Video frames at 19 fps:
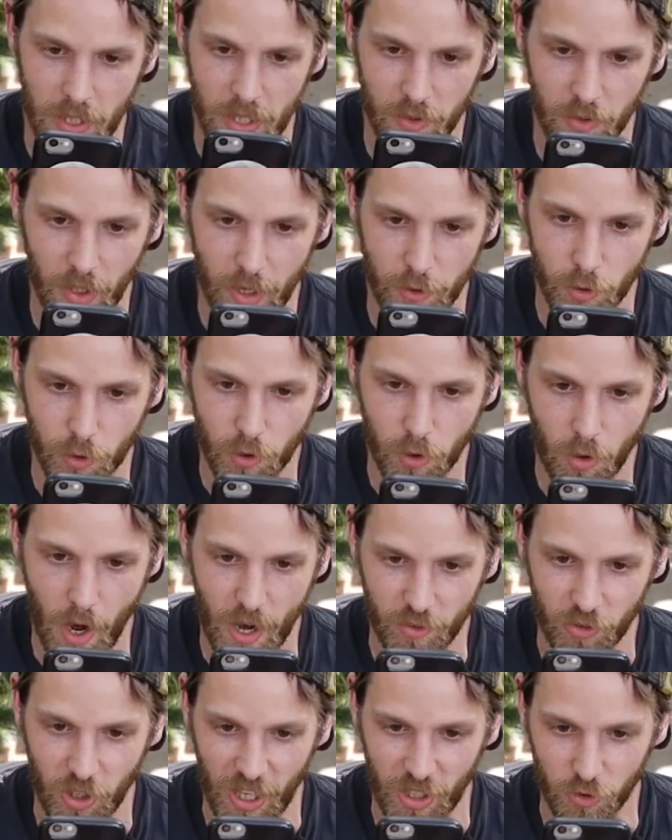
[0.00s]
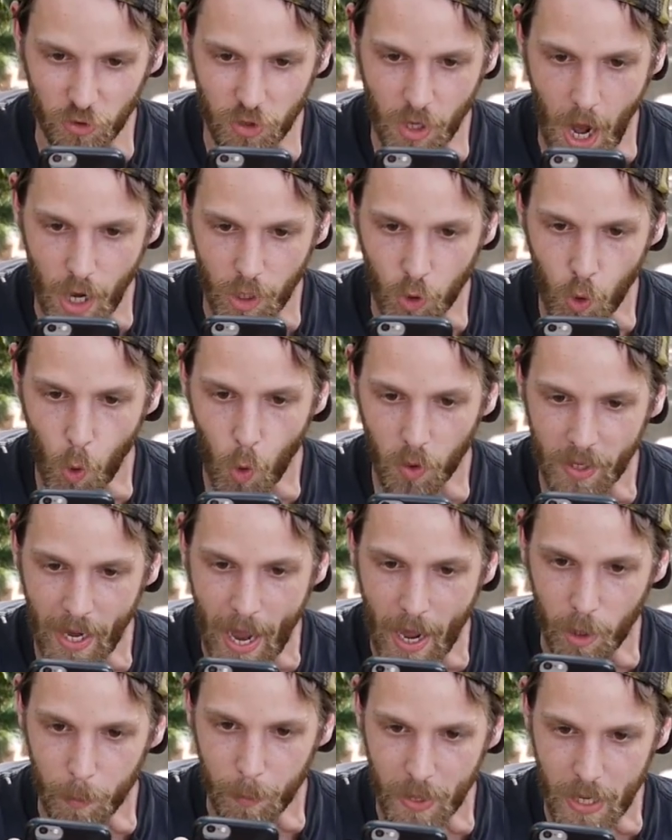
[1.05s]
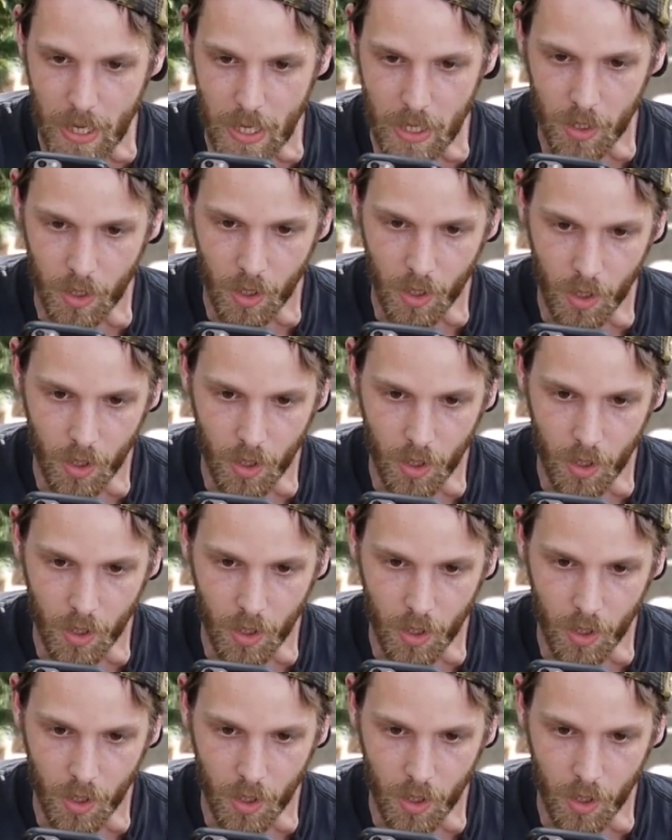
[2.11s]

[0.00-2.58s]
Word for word: Inside your crotch. That is not cool, Caterpie.